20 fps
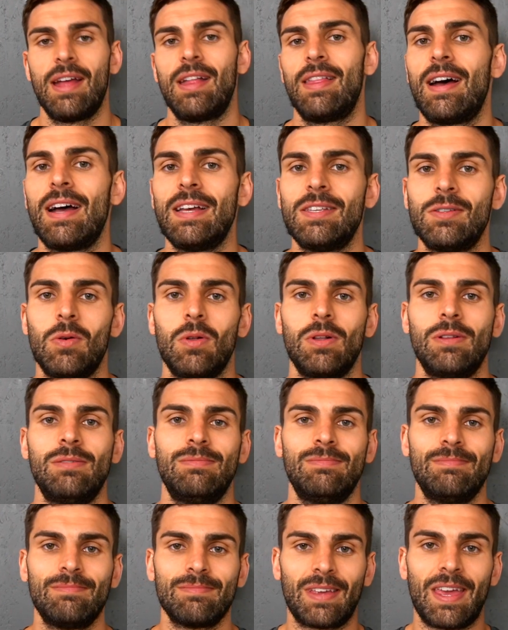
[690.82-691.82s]
That is all.
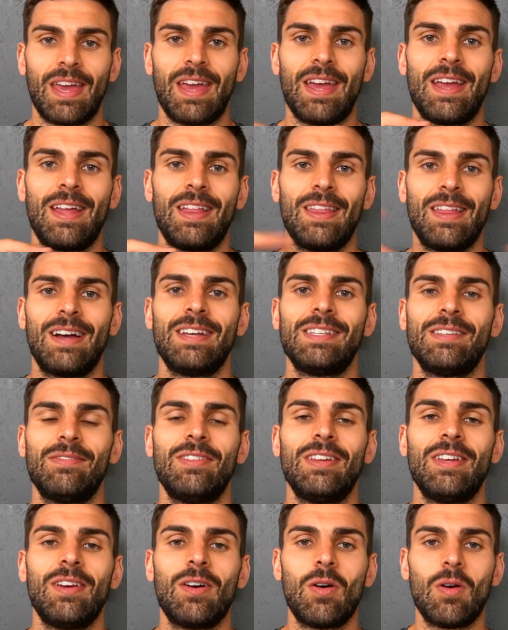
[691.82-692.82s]
Okay. That is a
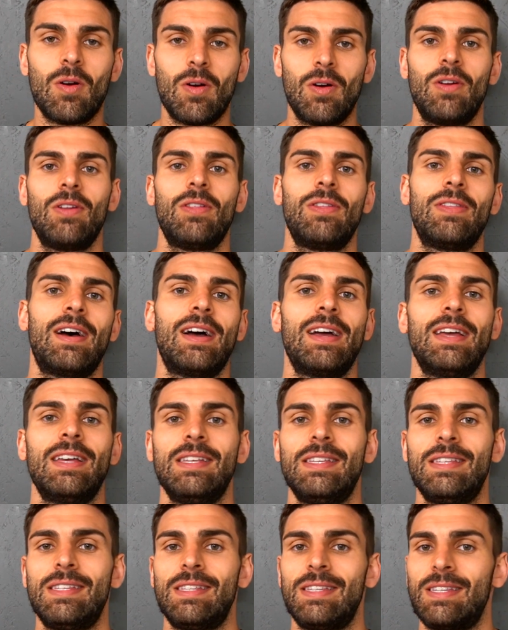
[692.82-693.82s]
video. That
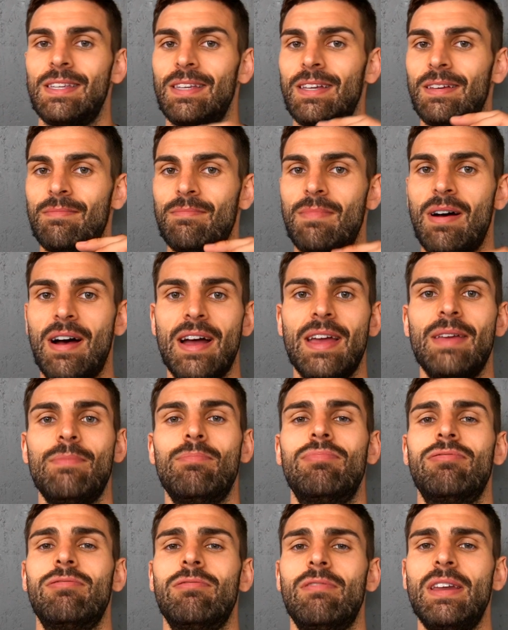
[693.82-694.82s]
is my
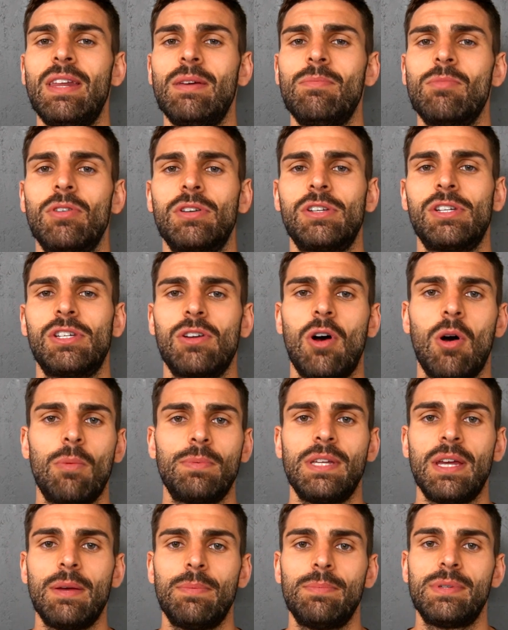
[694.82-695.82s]
pretty much top
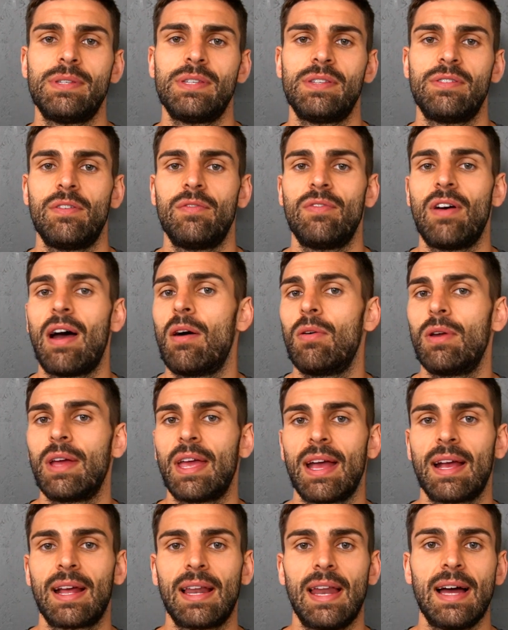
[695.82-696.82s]
tips of how to
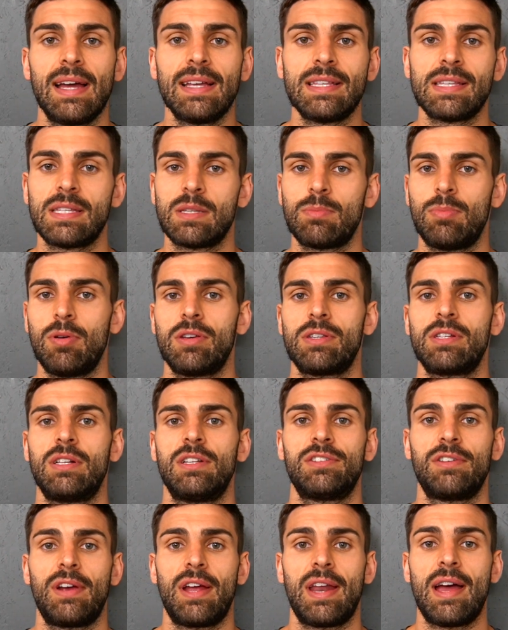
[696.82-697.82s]
get clients as a personal
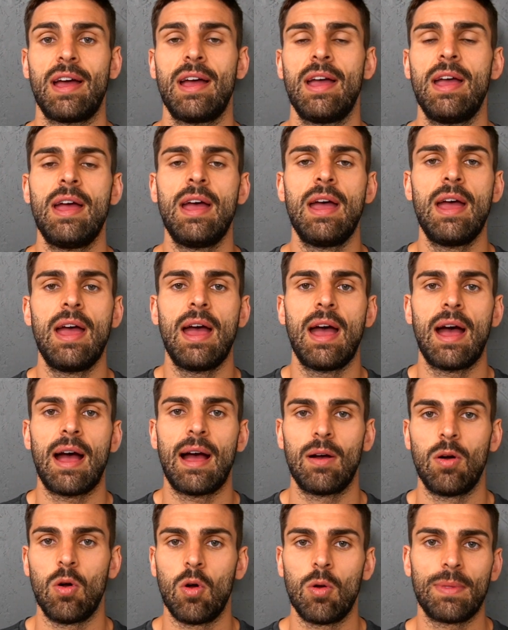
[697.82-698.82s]
trainer. I
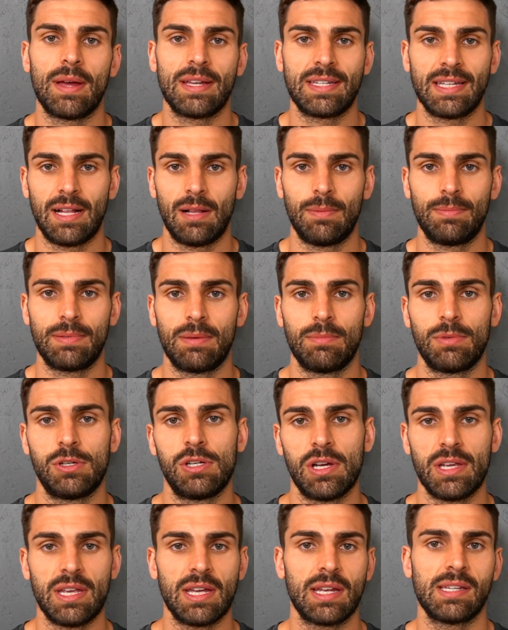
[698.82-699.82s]
hope that helped. I'm
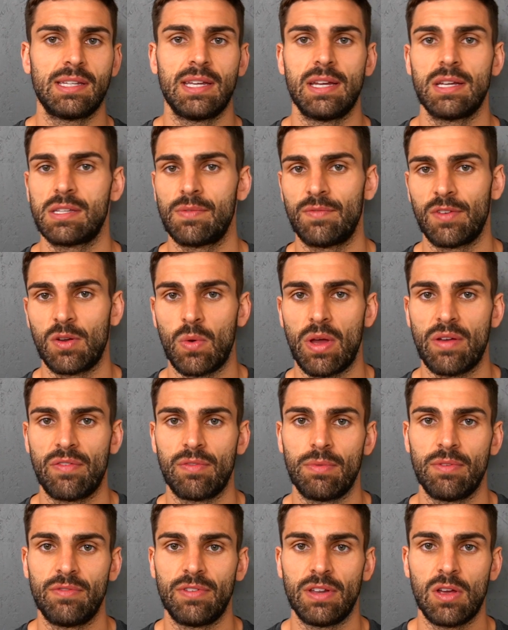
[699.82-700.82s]
sure you can take something away
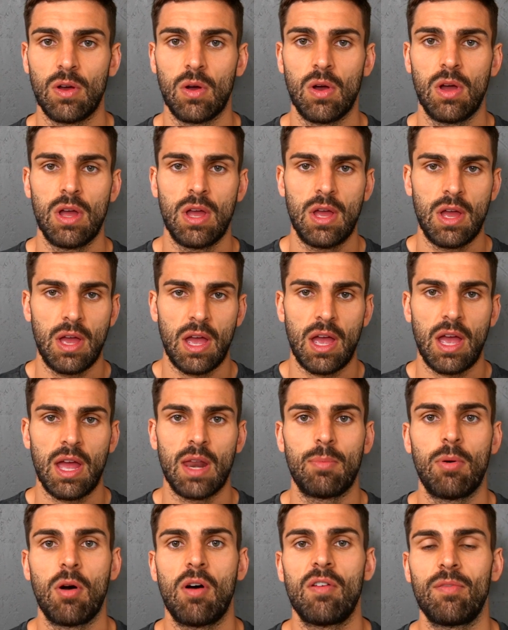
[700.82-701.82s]
from the video.
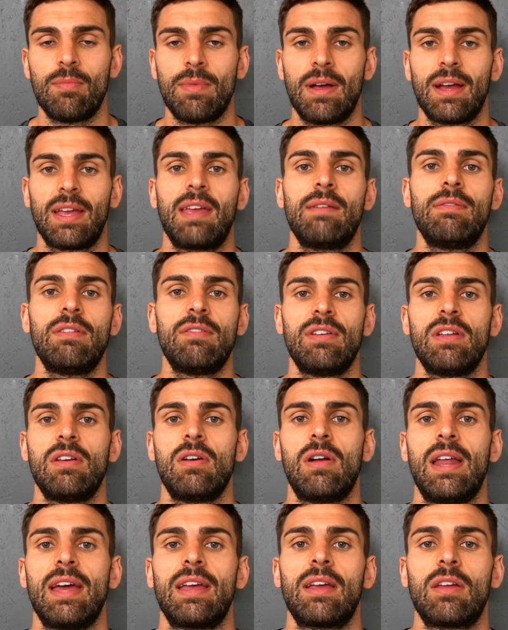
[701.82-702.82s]
And apart from that, give the
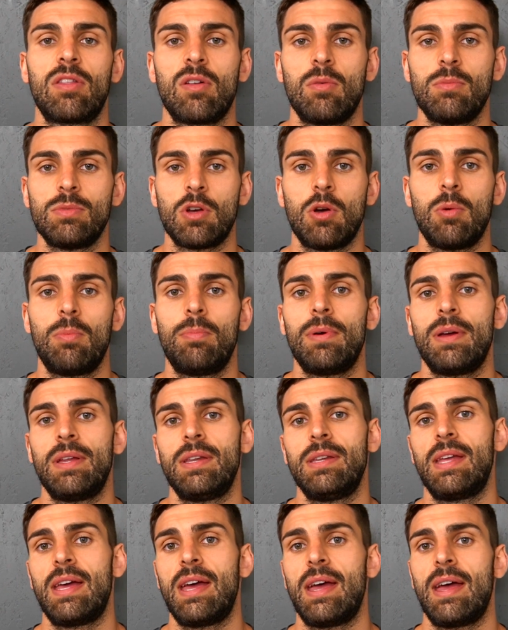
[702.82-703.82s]
video a like, thumbs up,
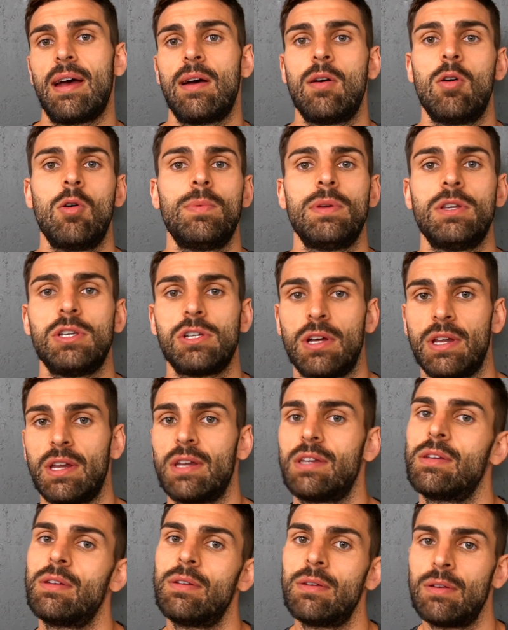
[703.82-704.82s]
and uh, I hope you enjoyed
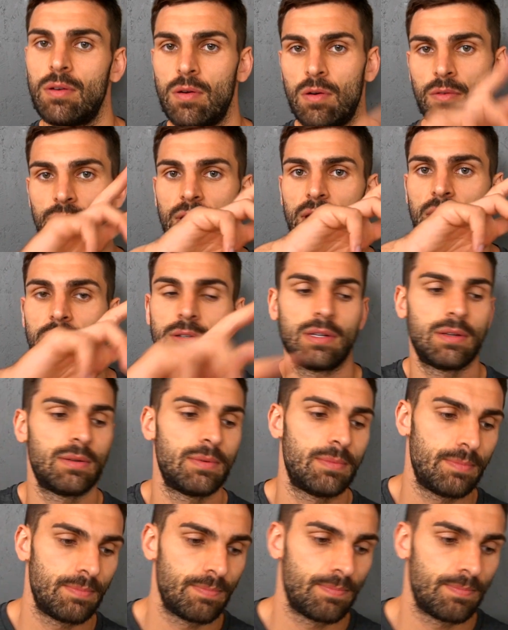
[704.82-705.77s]
it. Over and out.